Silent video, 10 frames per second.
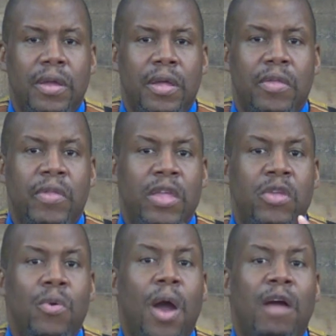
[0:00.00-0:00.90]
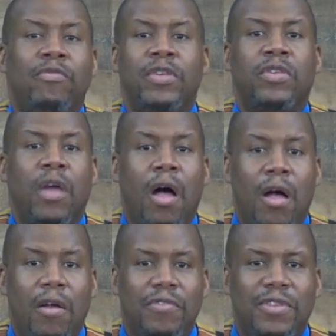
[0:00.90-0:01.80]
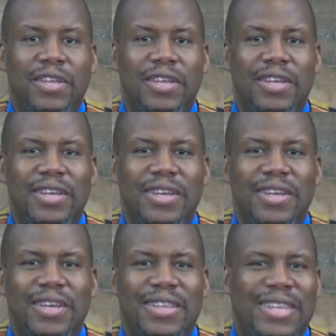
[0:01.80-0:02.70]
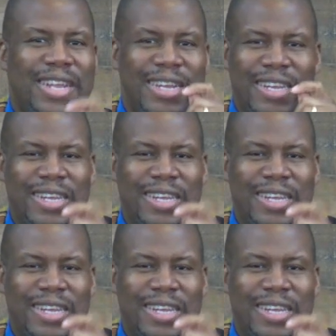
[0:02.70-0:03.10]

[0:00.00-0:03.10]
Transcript: that you are resolved to